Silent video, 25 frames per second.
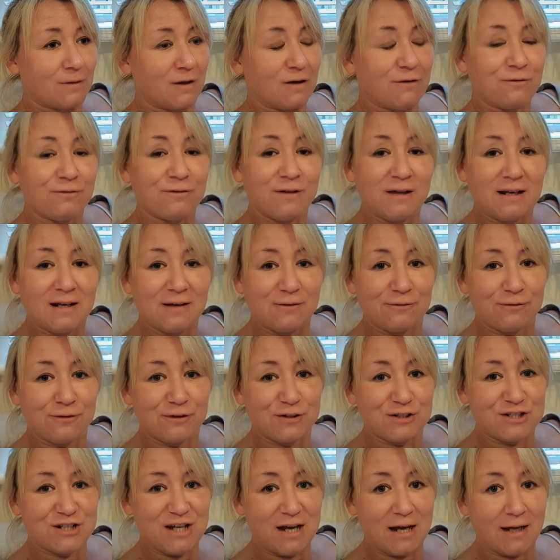a feeling for
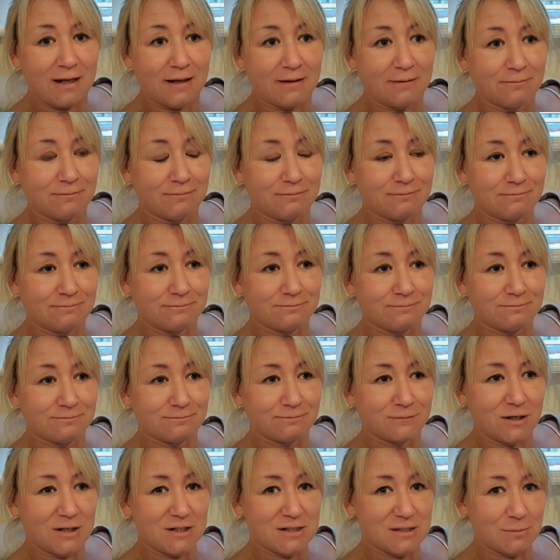the day,
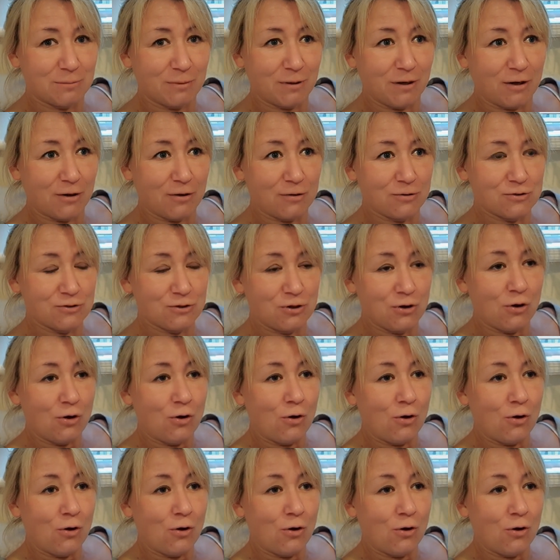I suppose.